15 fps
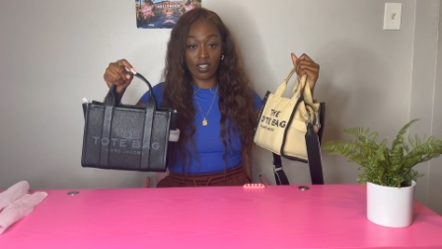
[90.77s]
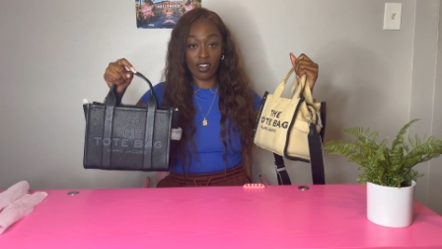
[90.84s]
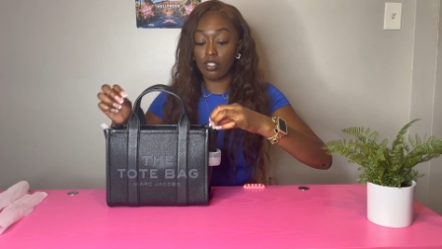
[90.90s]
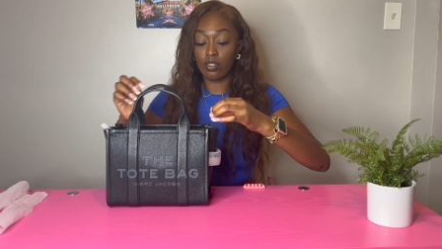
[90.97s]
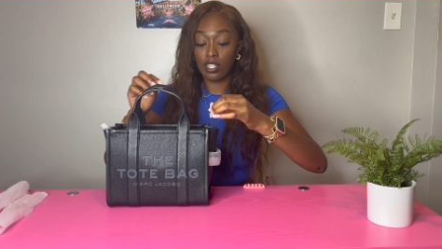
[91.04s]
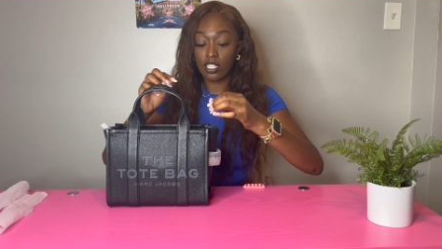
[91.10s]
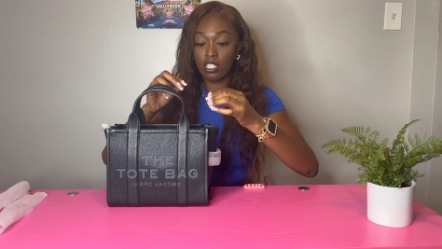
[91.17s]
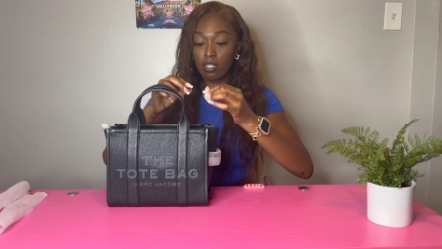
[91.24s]
So
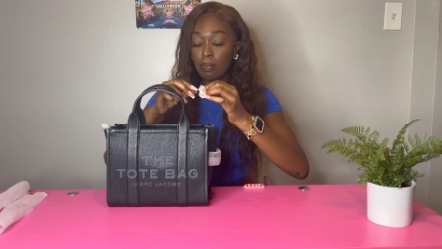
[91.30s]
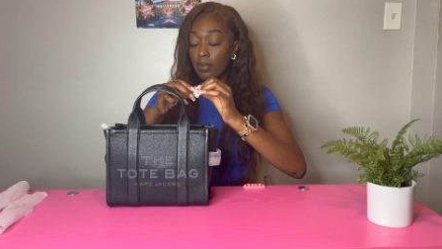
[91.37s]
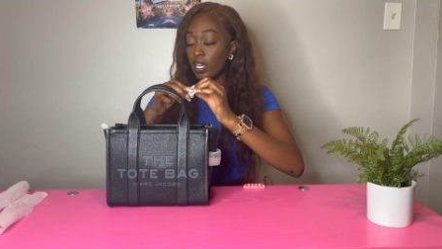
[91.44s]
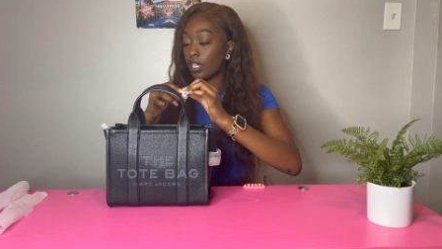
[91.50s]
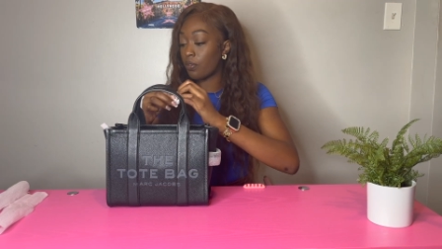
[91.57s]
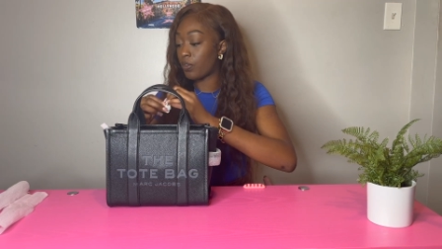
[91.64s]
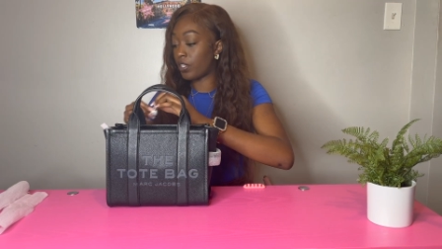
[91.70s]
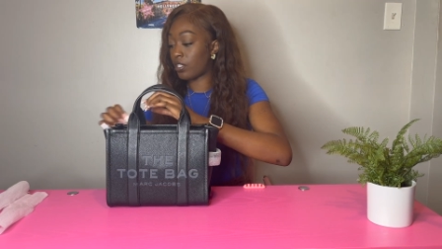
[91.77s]
that's the
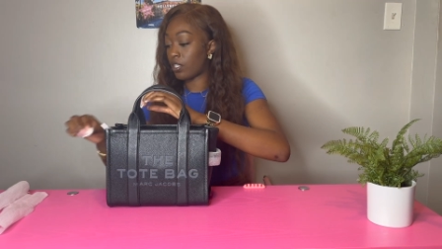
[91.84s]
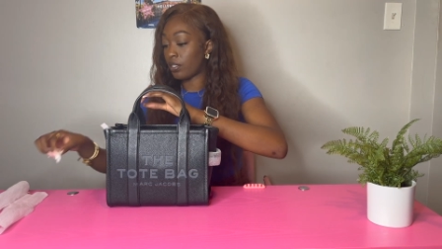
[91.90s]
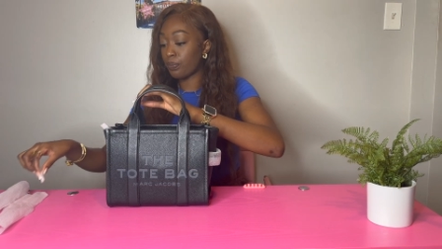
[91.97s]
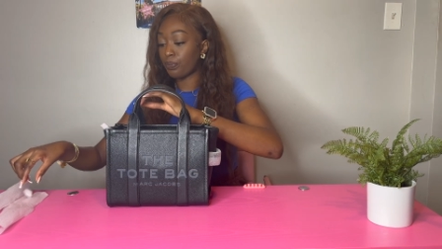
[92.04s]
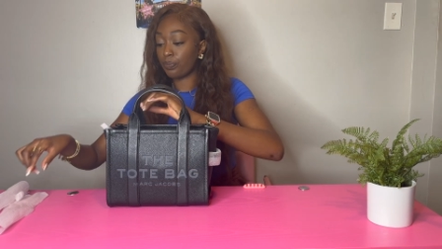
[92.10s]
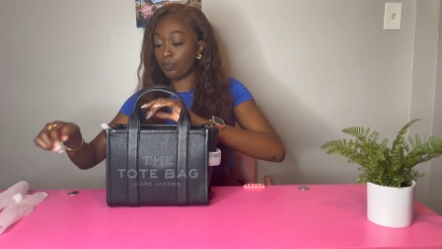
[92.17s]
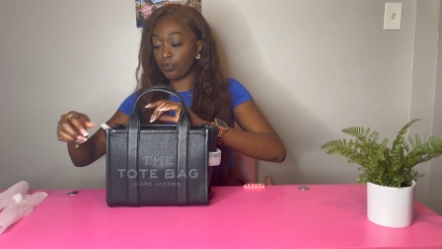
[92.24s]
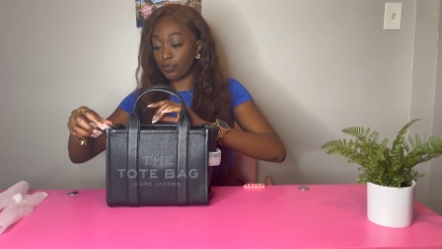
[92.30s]
main reason
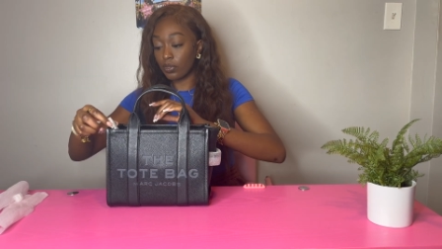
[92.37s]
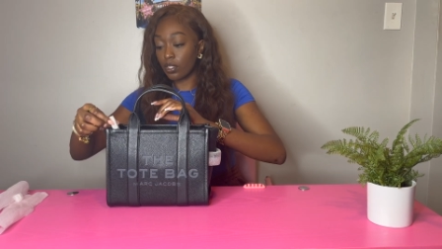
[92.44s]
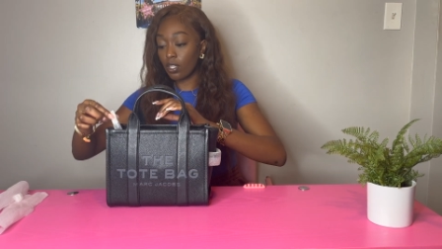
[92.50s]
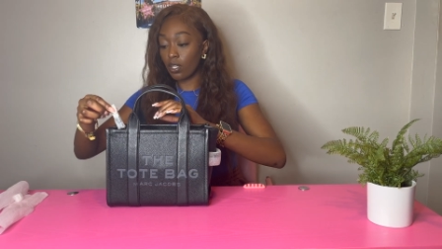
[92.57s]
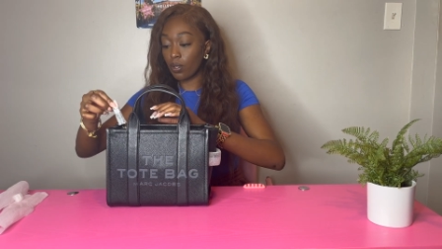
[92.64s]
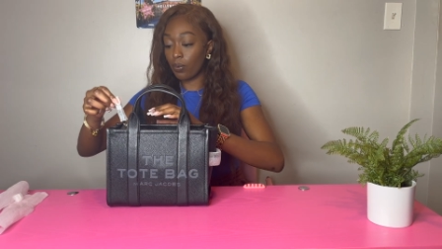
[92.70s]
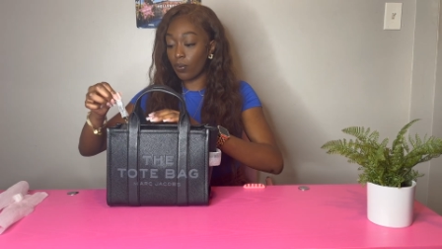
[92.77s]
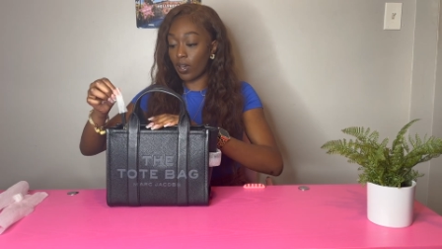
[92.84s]

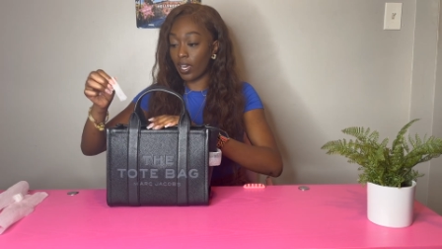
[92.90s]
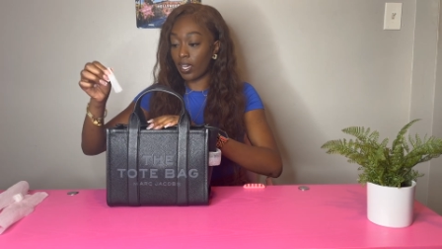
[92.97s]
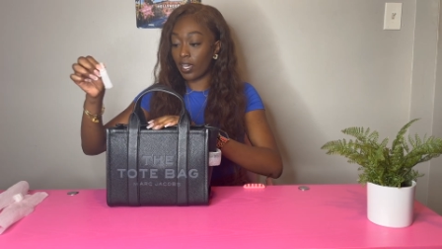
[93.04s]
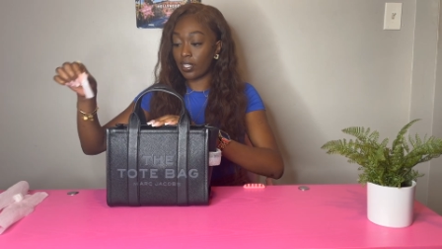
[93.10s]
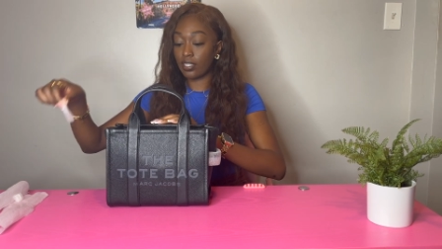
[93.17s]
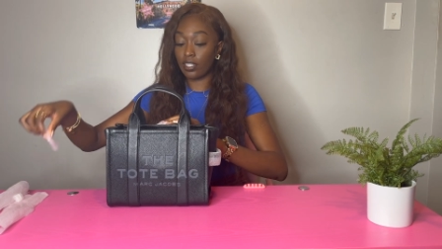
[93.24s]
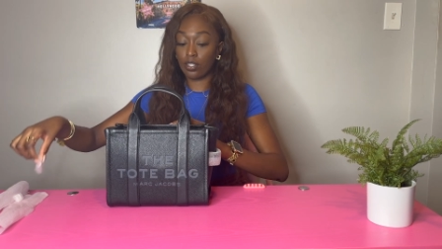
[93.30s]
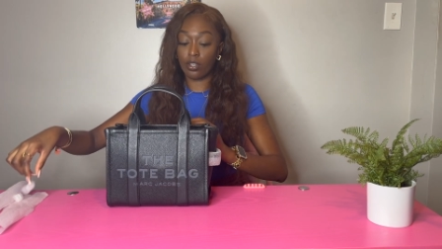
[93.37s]
why I
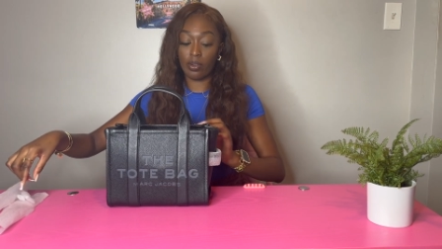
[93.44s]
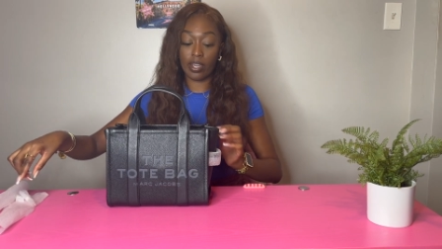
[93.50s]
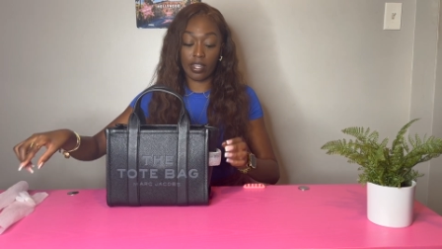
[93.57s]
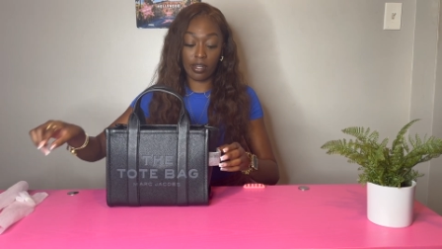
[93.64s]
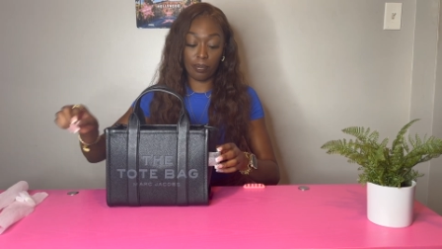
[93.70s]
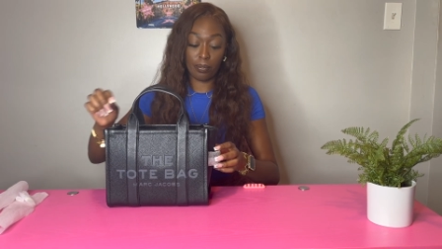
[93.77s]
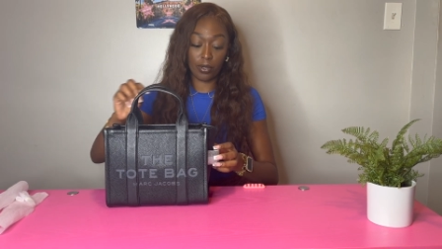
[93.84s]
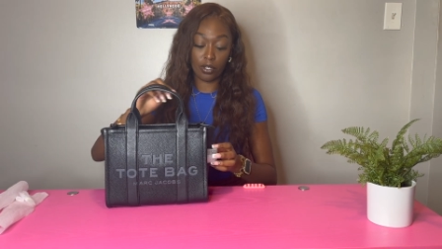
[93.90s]
did go ahead
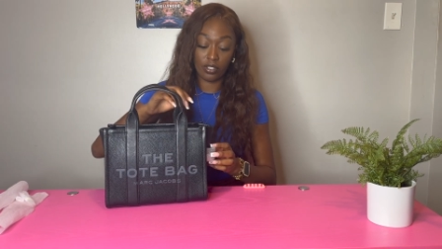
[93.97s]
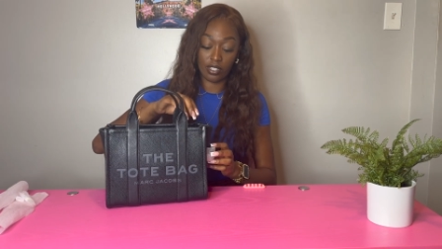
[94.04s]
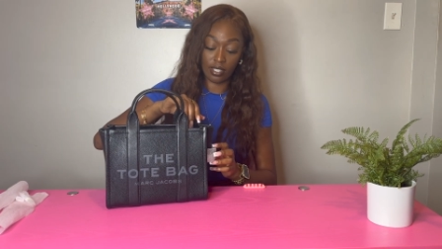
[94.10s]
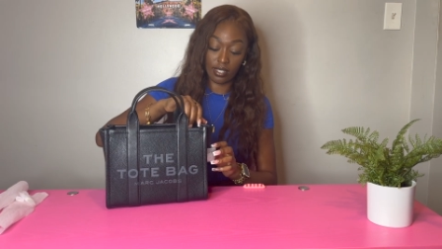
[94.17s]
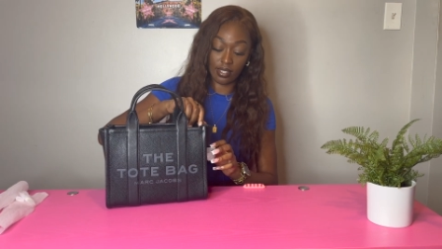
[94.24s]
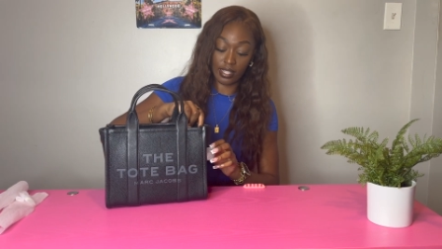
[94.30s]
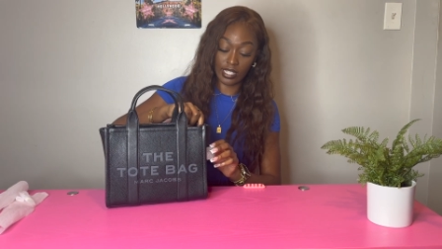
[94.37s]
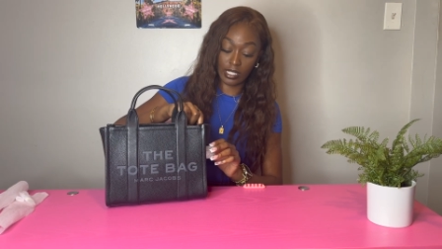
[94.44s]
and
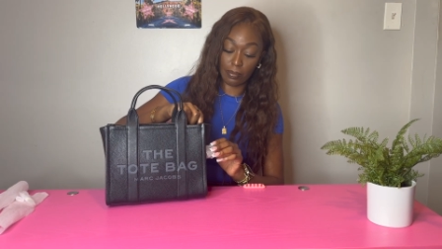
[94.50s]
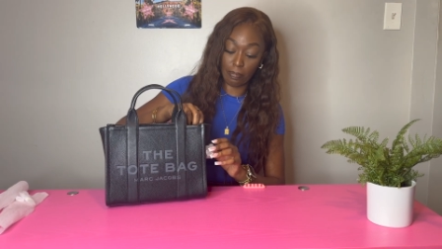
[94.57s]
purchase this